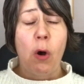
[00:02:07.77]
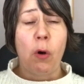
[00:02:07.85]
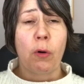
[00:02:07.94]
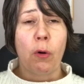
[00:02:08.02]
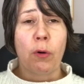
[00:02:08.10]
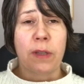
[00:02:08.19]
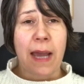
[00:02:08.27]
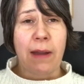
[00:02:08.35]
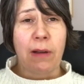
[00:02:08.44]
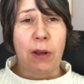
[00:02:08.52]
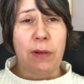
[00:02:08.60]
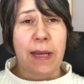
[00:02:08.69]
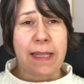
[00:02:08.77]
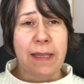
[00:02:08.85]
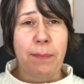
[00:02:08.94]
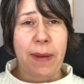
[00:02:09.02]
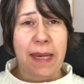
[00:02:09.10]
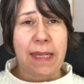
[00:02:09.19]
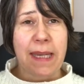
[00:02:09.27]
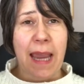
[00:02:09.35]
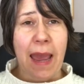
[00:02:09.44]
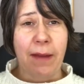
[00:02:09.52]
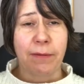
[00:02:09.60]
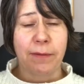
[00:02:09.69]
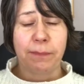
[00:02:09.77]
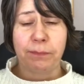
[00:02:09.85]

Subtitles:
or download it as a PDF.